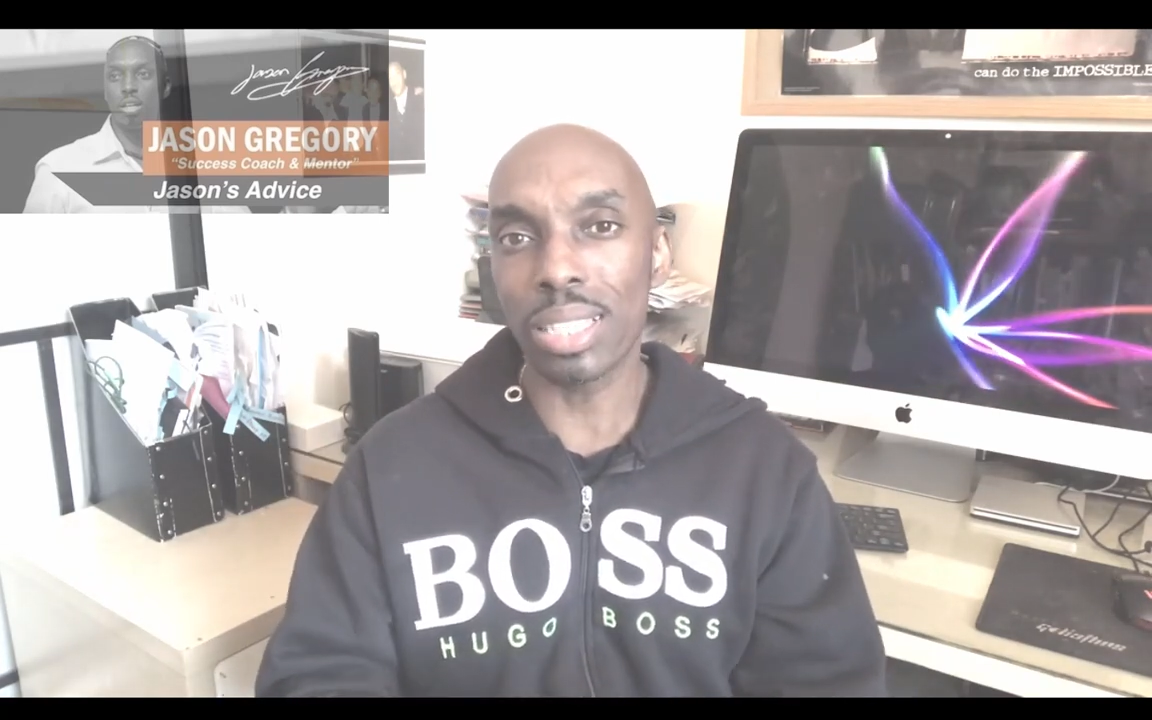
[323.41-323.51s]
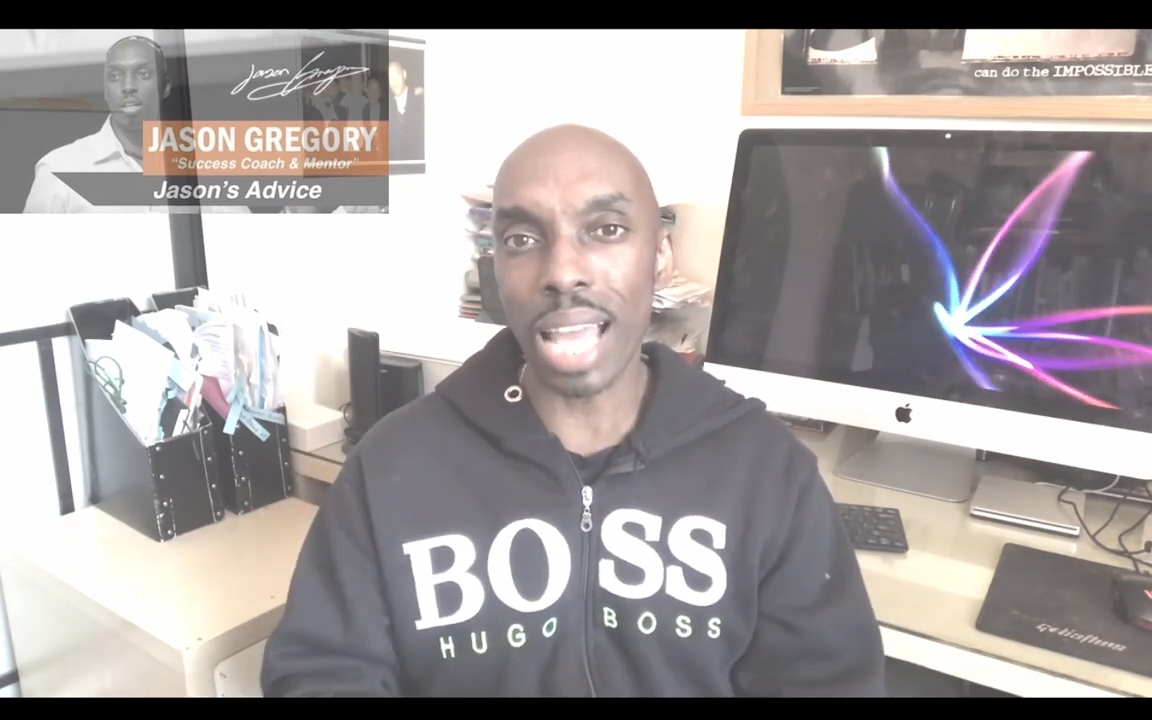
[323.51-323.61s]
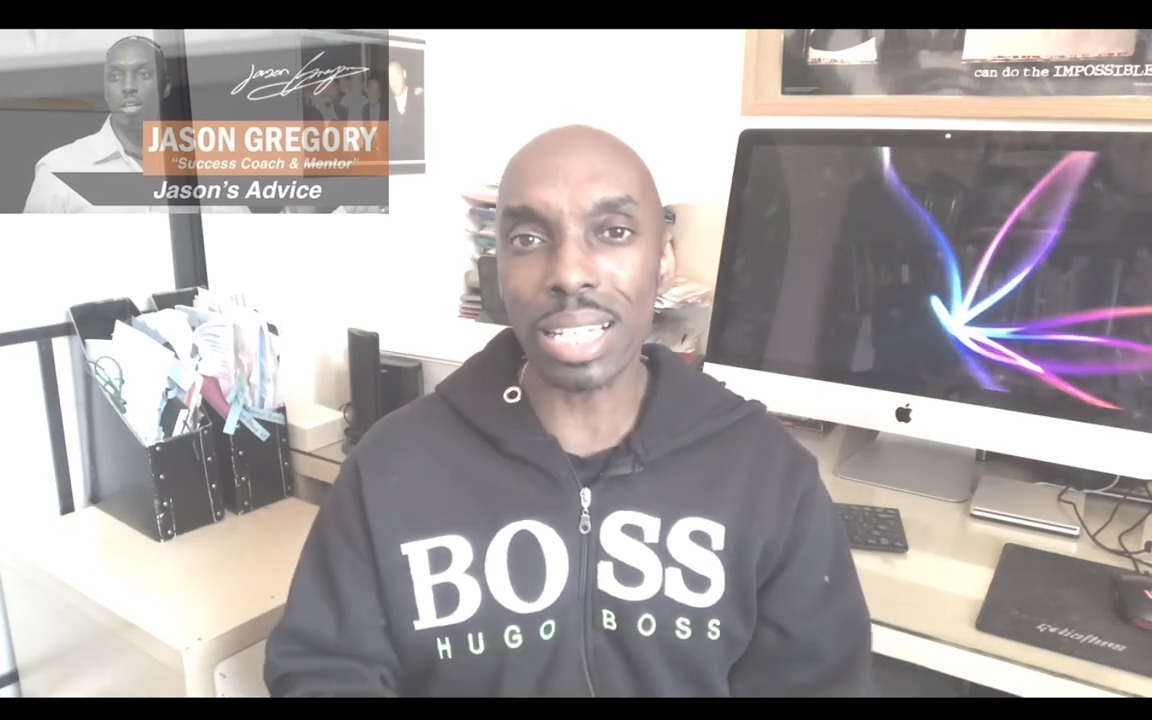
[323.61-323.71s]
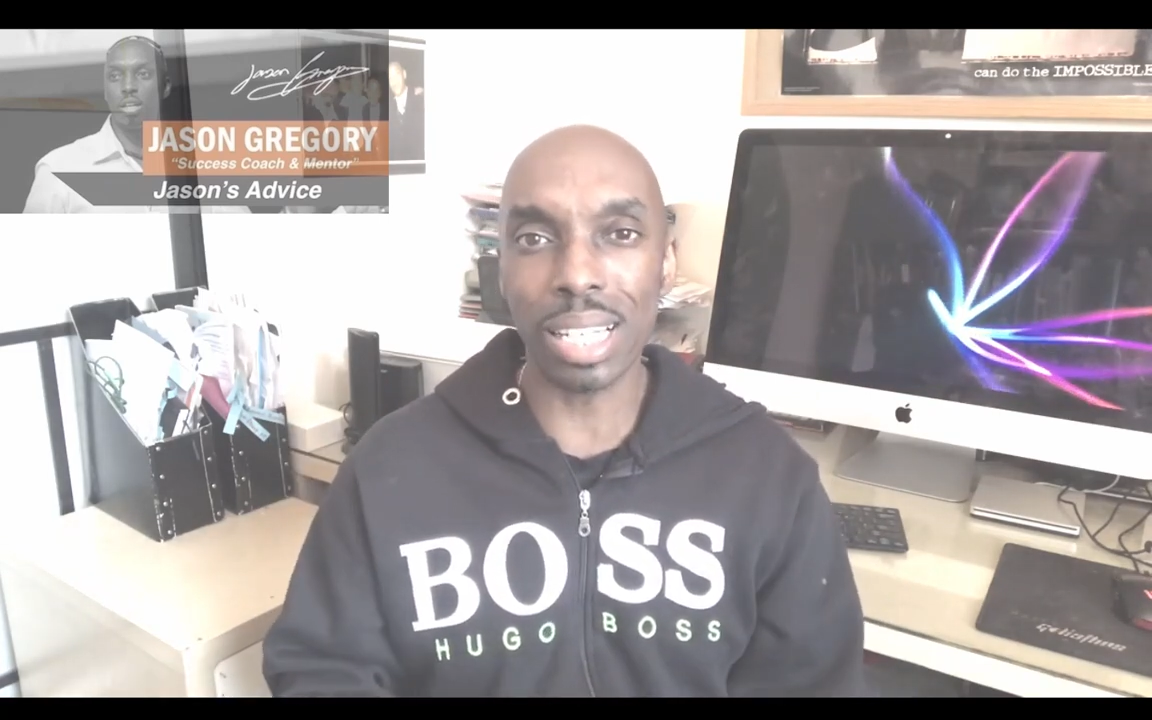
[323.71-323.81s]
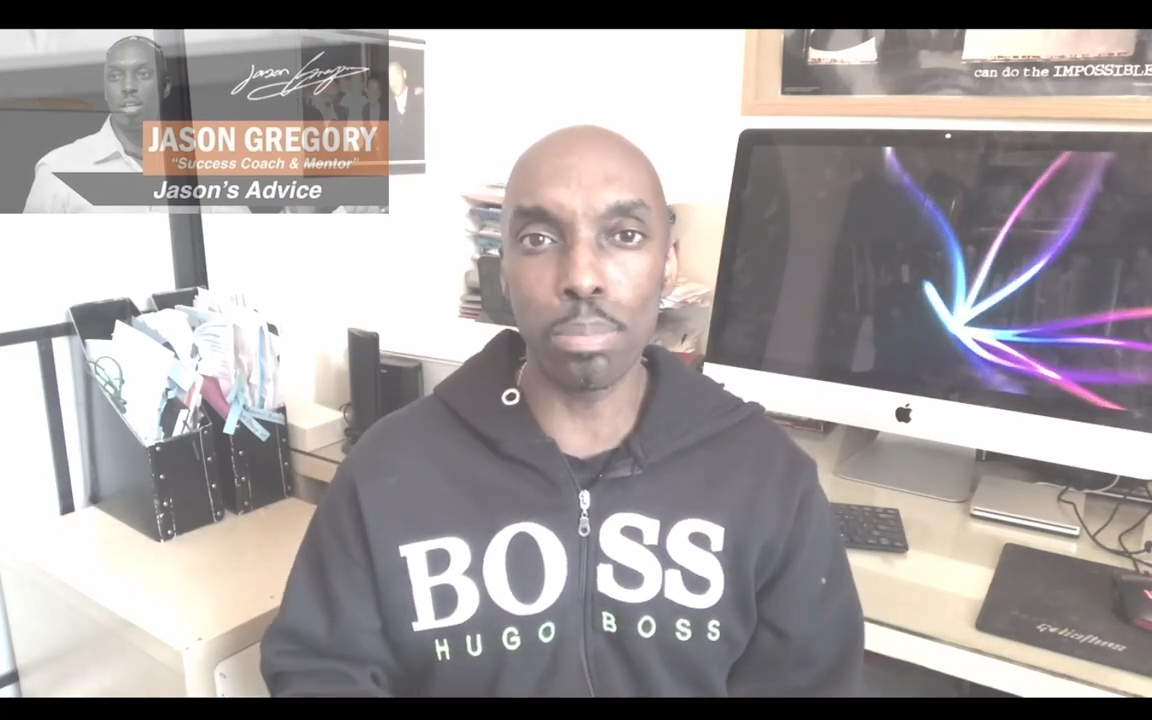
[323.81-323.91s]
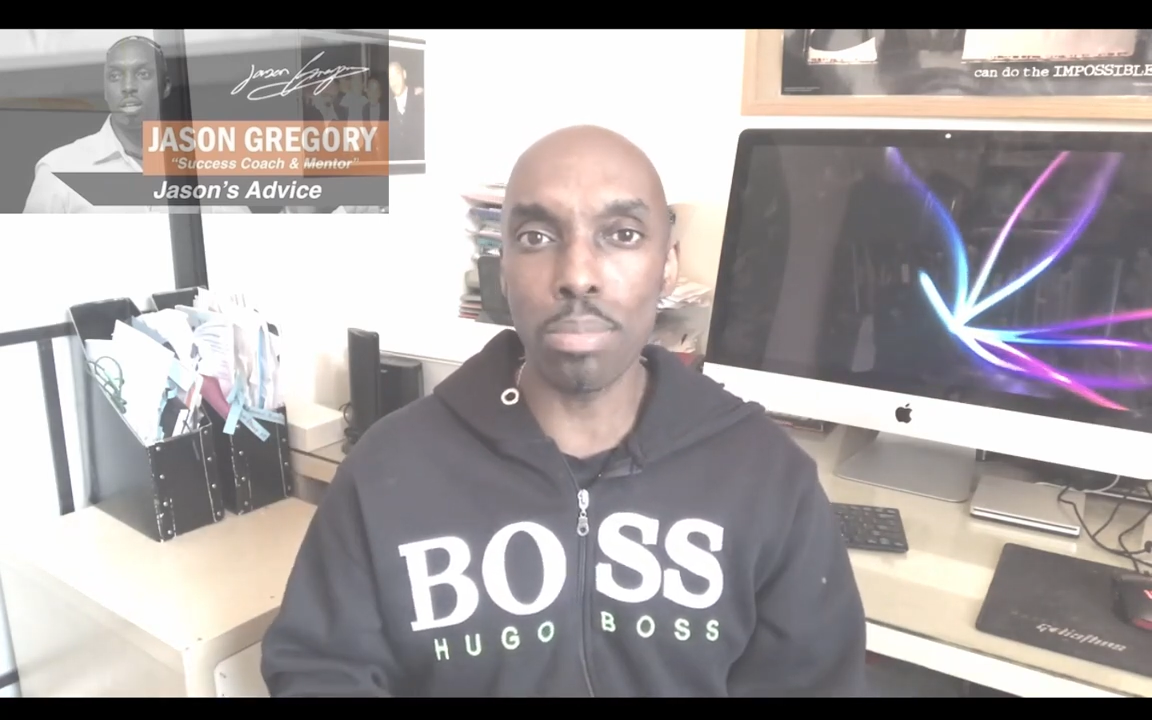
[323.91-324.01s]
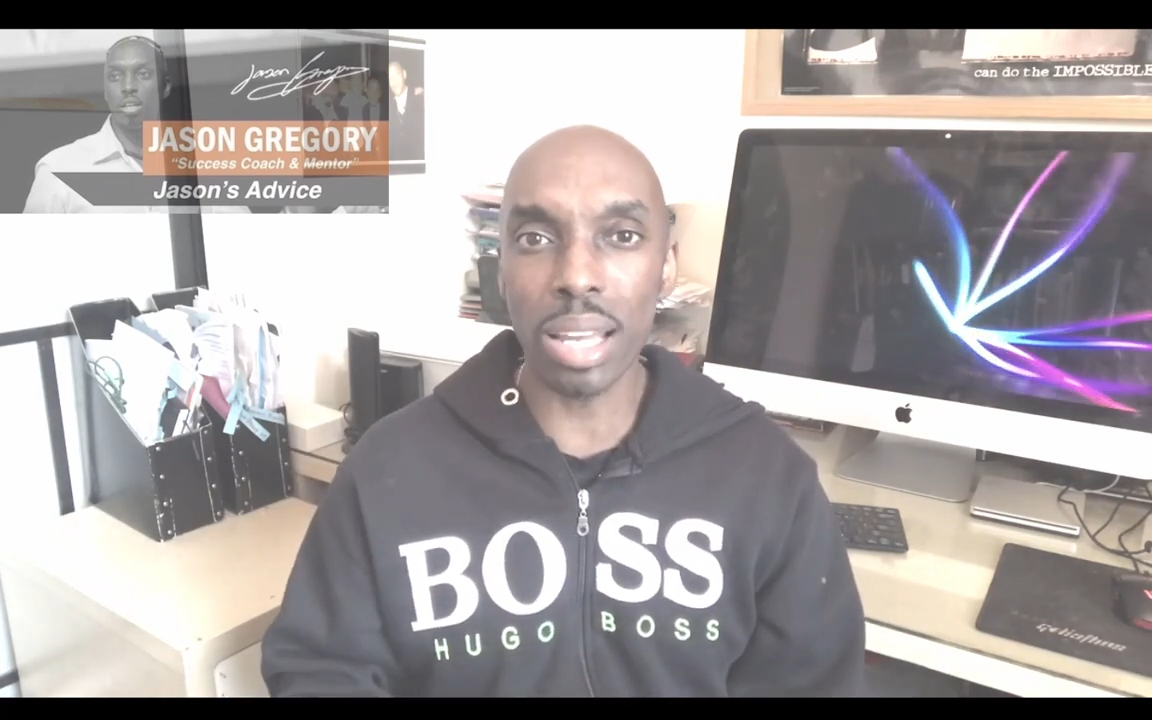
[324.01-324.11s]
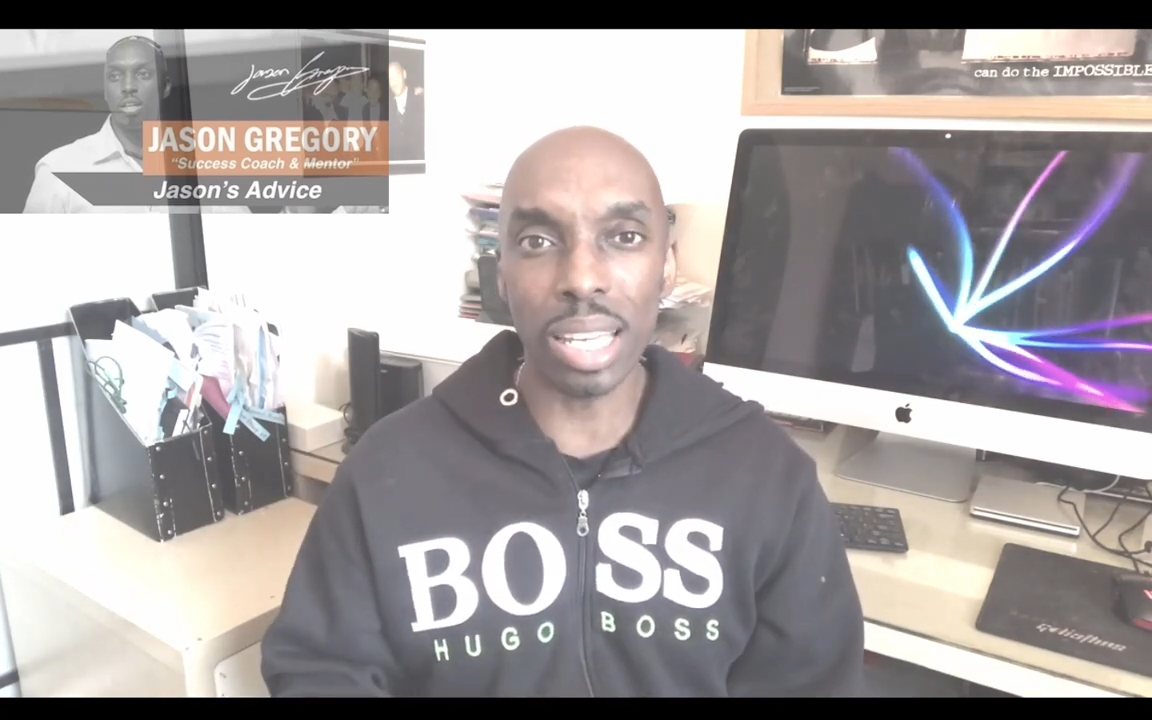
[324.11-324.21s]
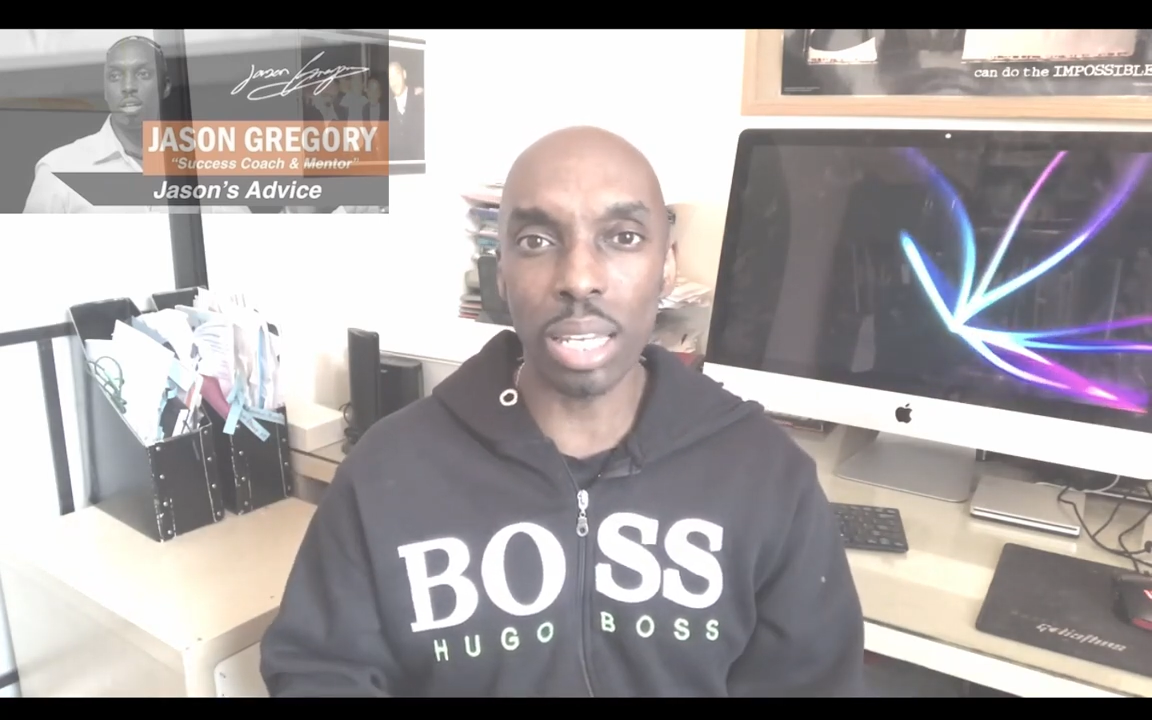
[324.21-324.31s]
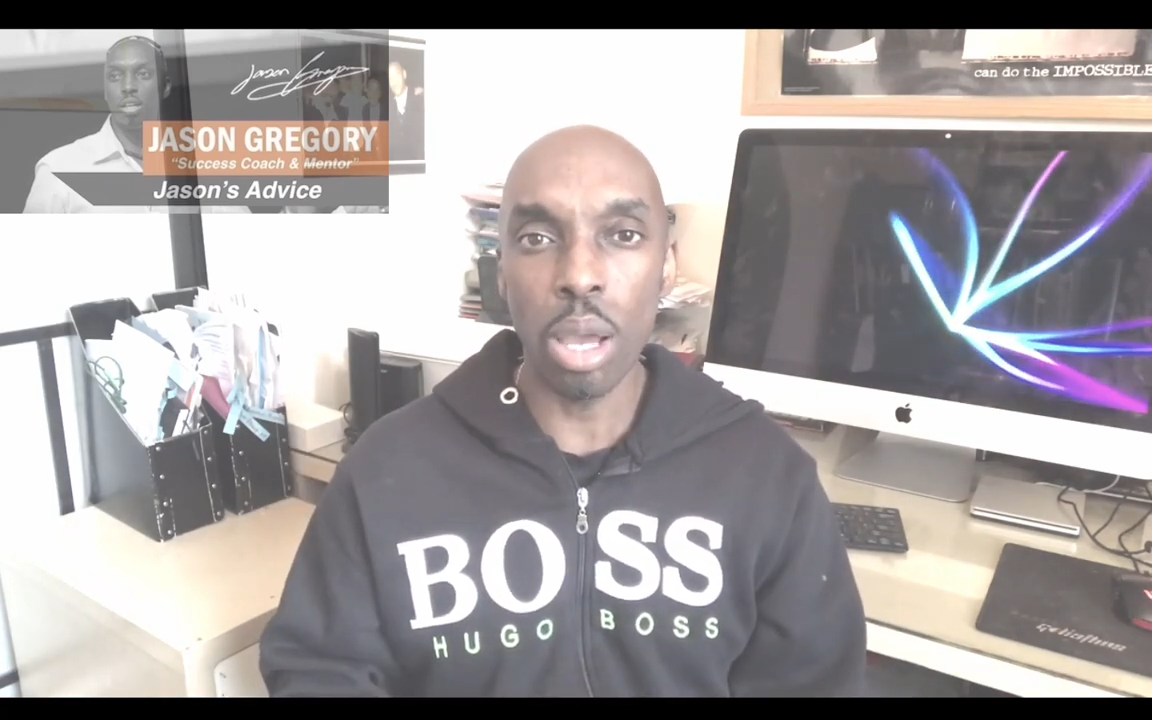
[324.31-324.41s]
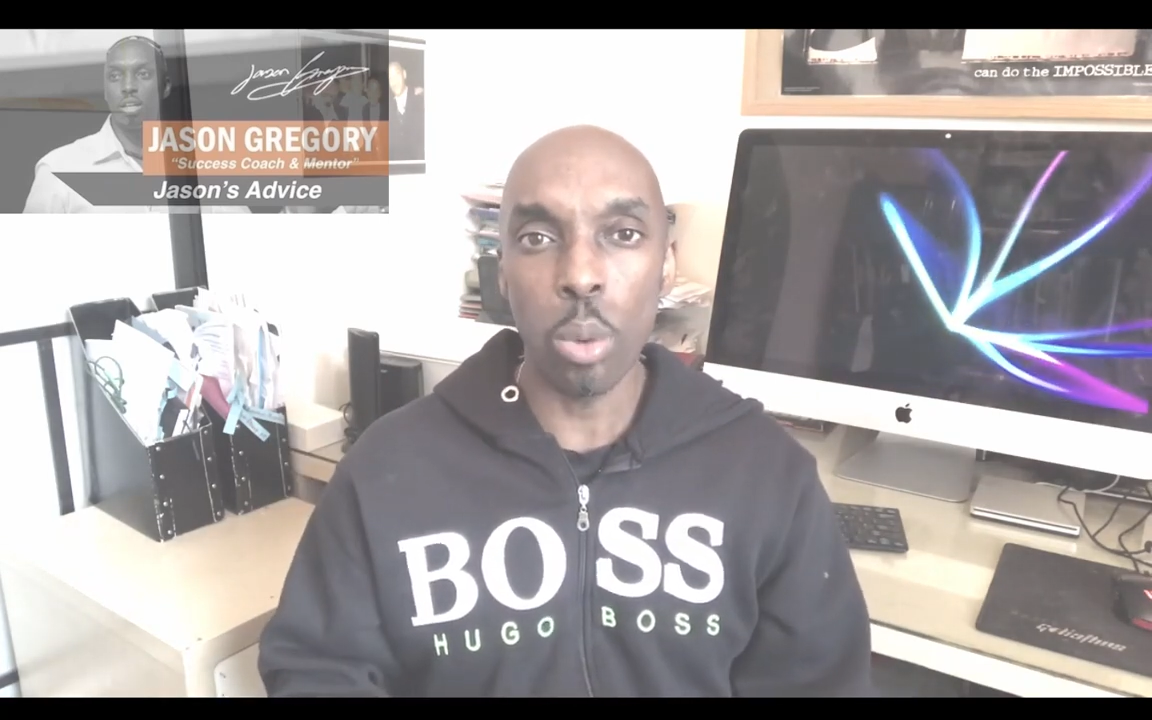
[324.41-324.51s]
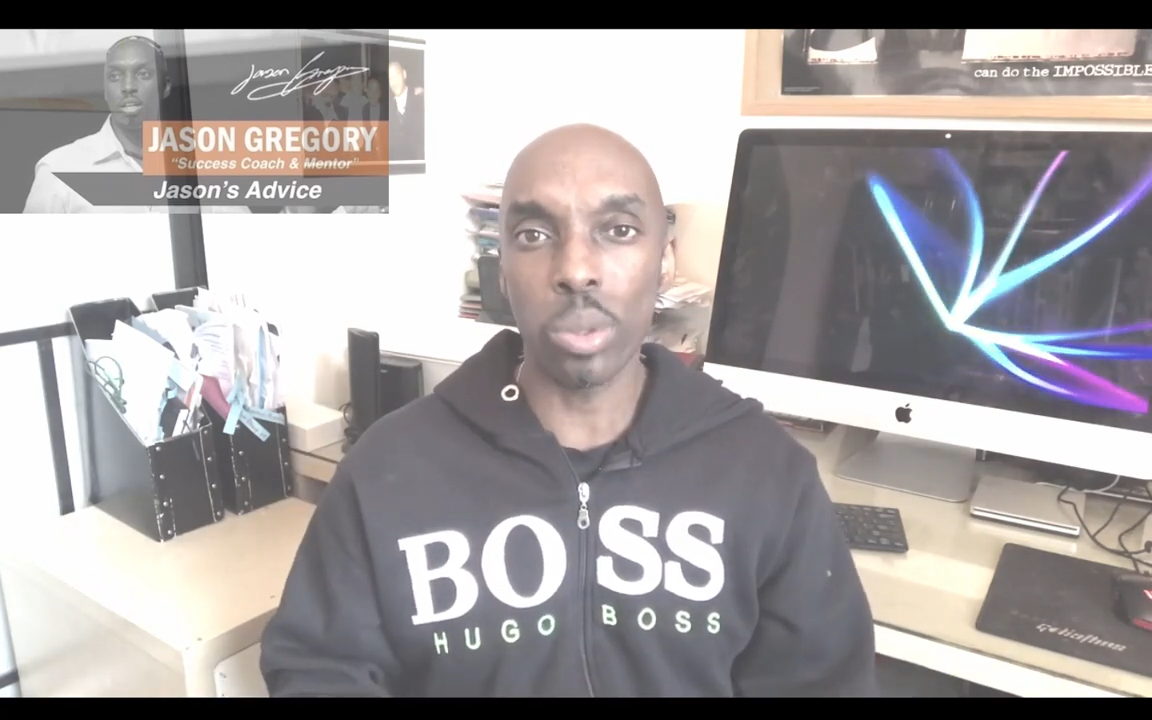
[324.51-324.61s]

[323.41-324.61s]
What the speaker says: is actually money